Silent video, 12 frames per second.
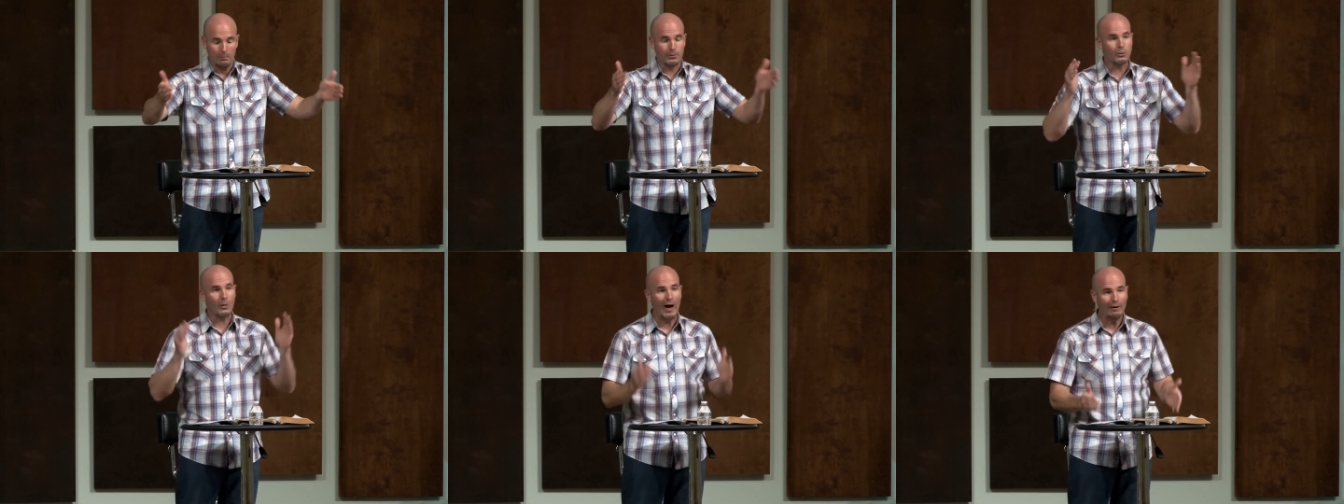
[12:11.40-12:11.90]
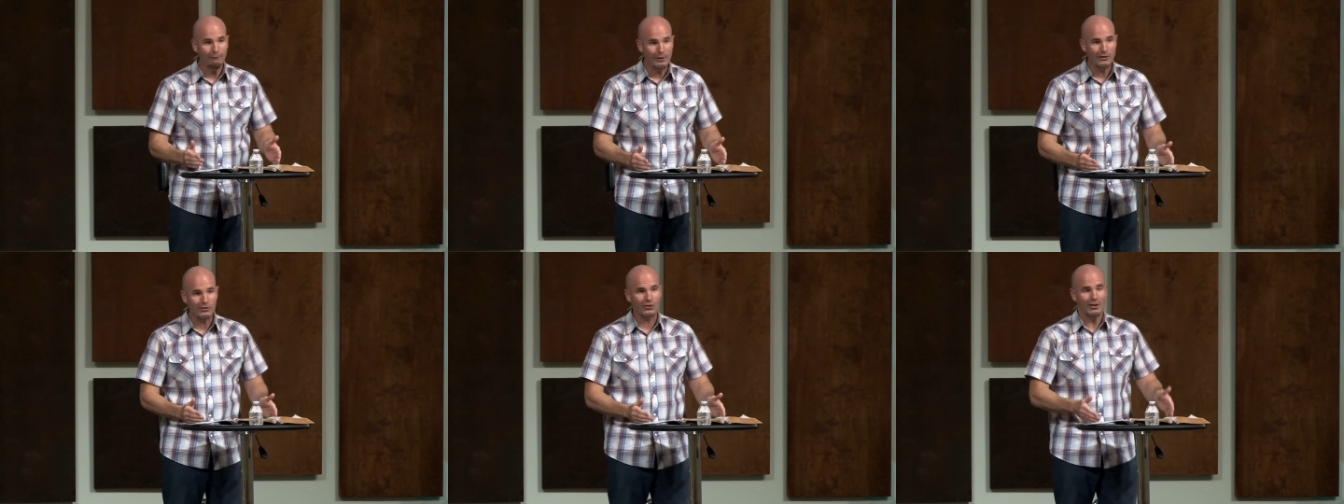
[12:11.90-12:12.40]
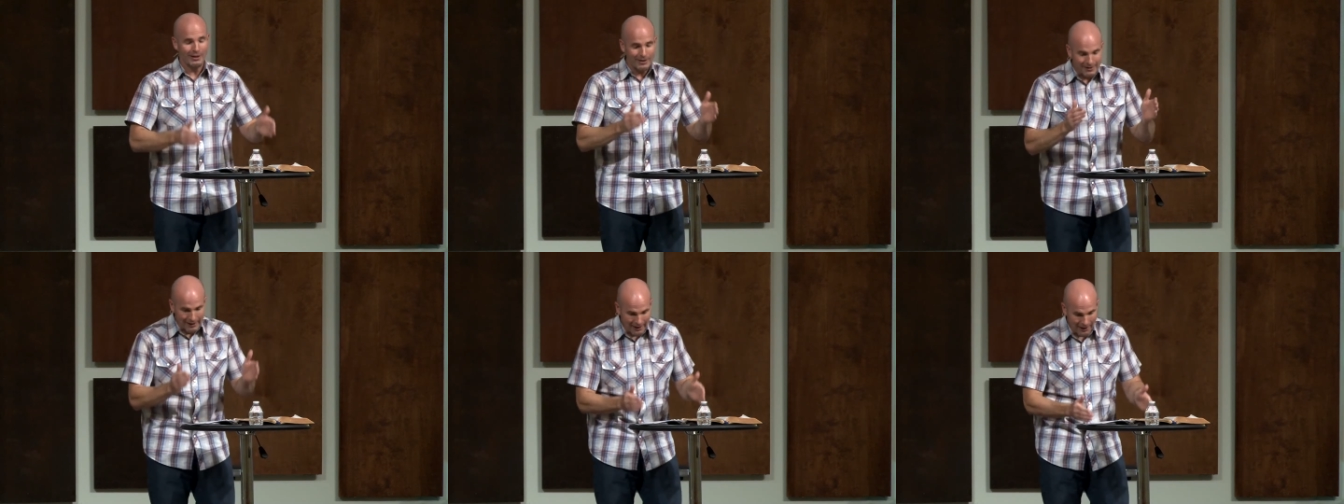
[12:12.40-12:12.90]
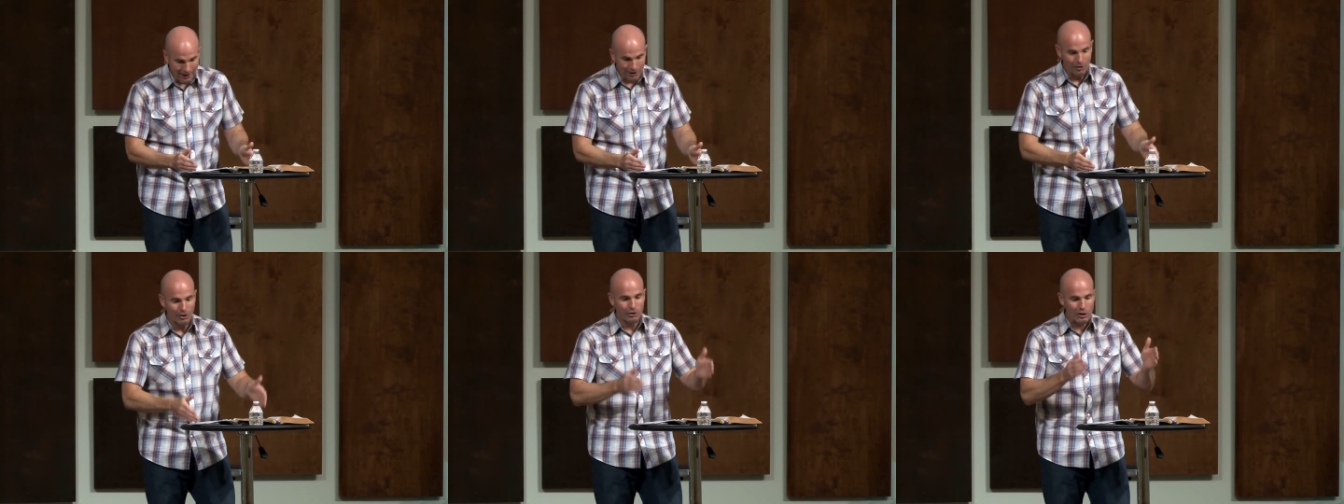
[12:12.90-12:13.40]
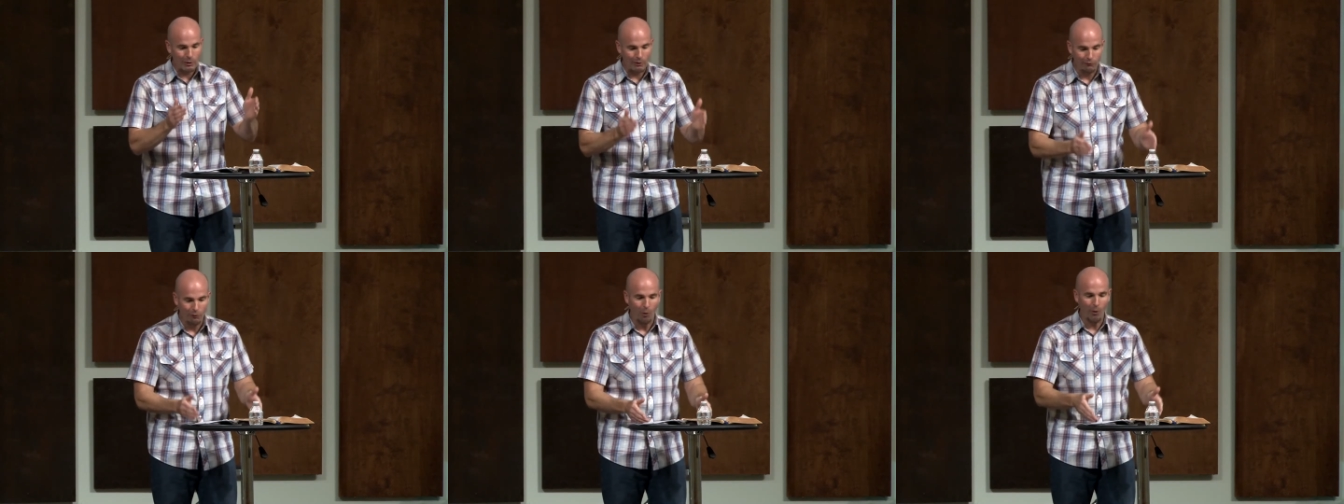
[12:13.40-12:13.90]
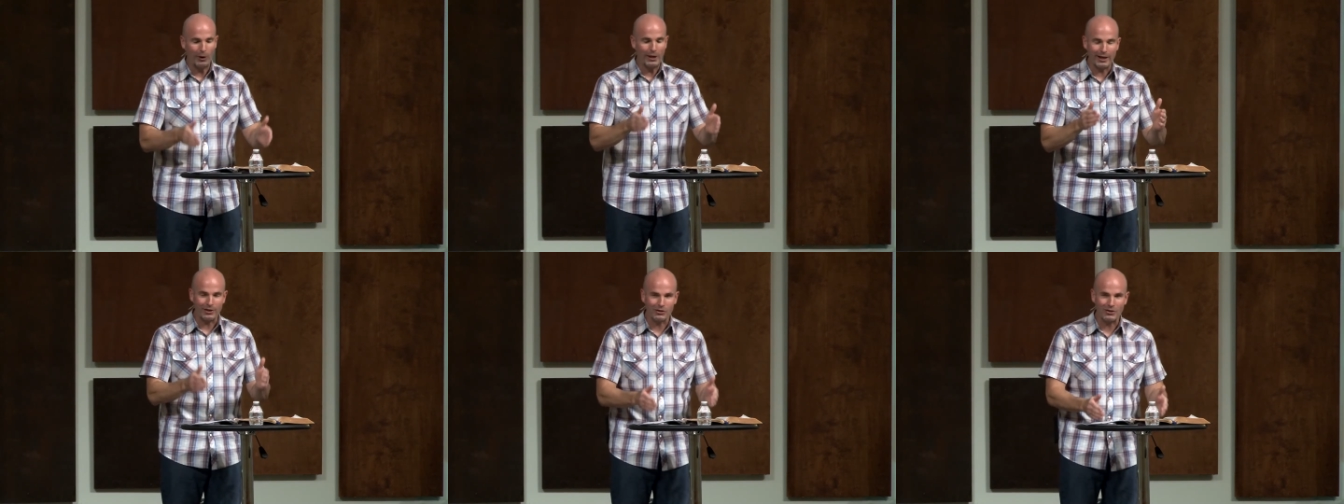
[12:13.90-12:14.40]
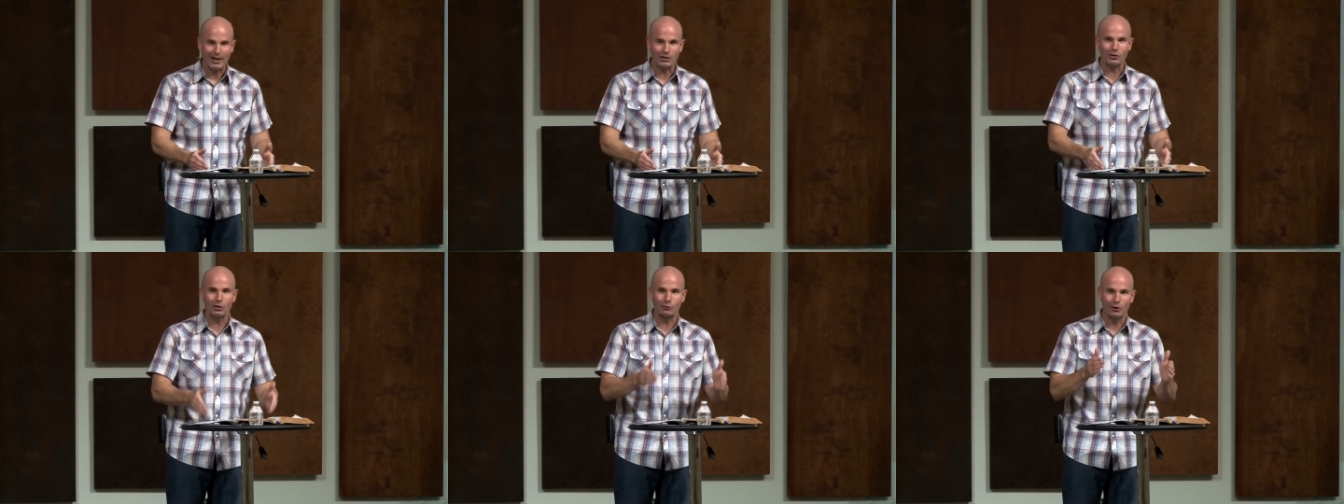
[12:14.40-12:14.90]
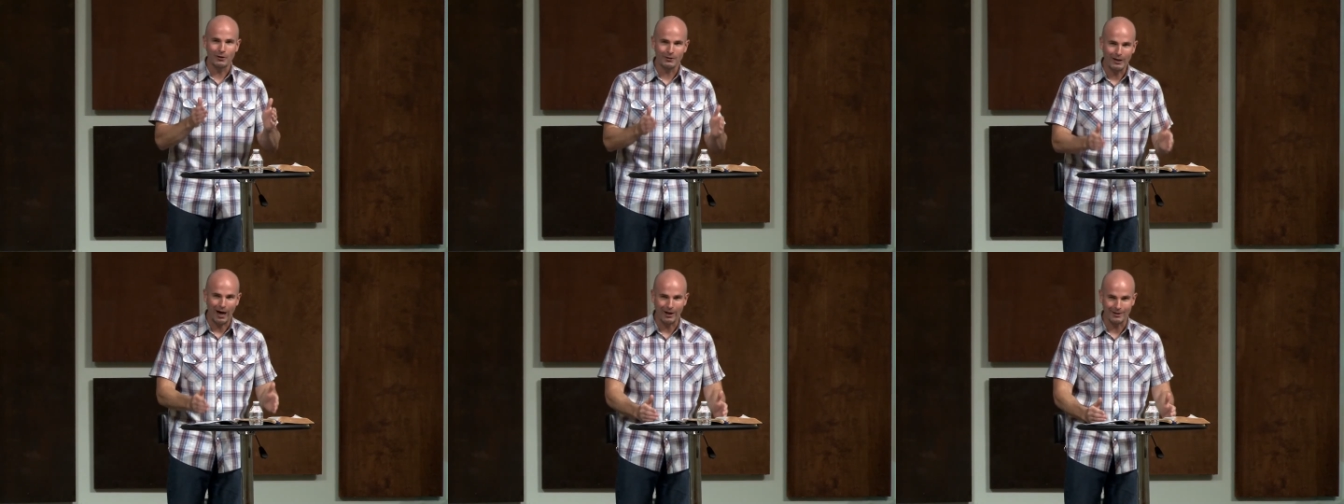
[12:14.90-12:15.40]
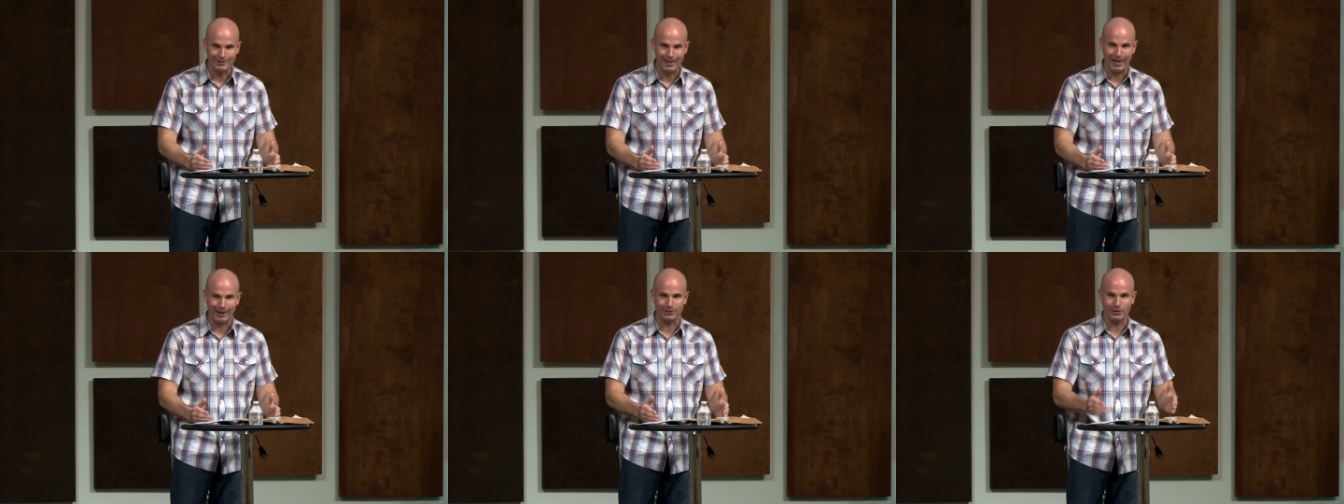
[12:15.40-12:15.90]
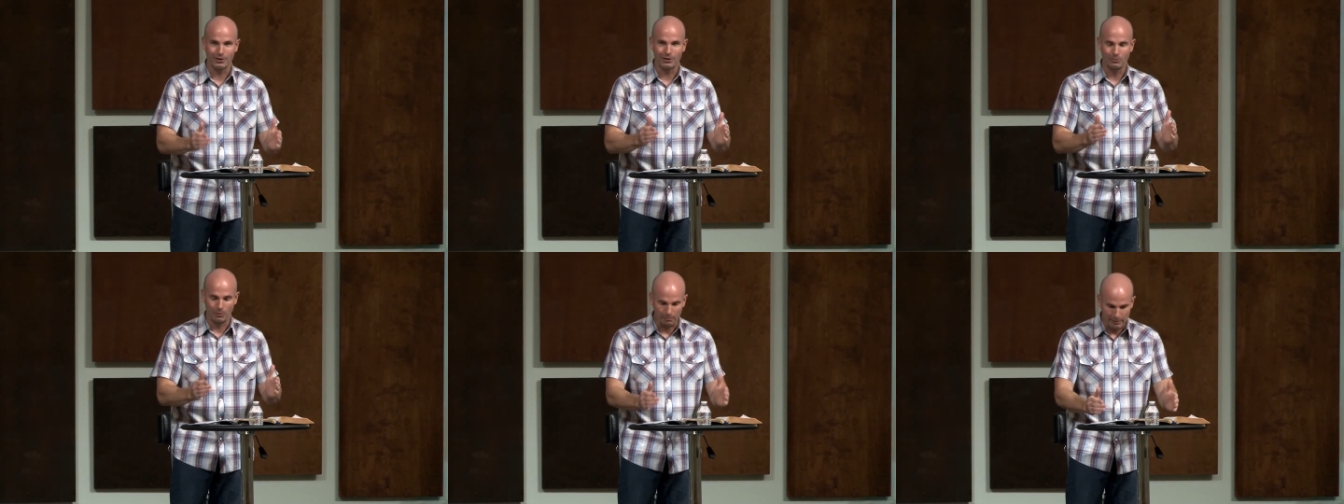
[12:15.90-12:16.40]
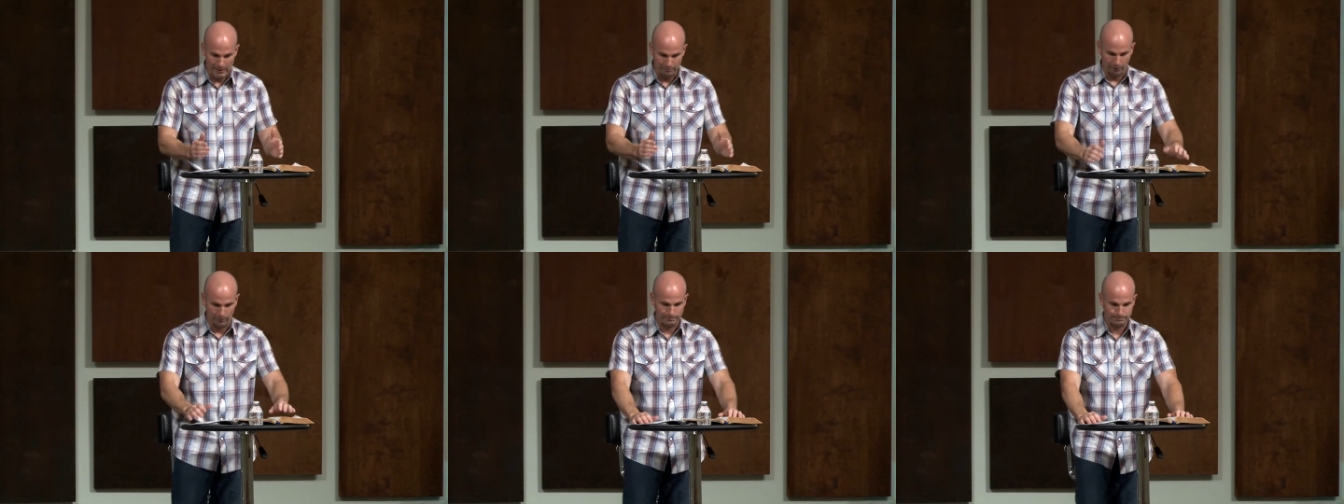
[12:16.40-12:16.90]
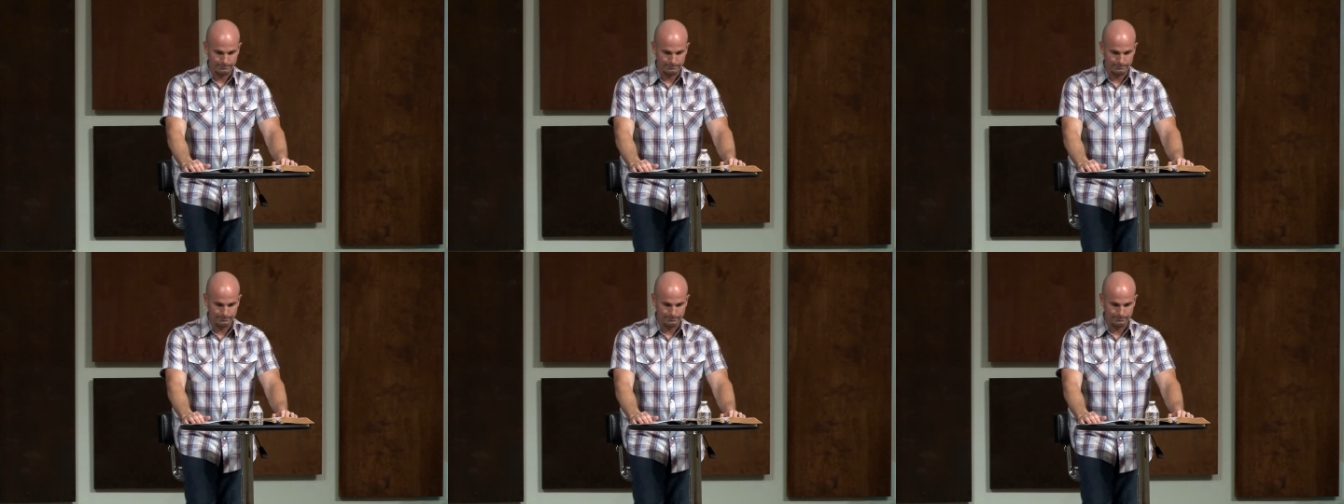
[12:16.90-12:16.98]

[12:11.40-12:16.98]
Prophets tend to avoid excessive contact with people.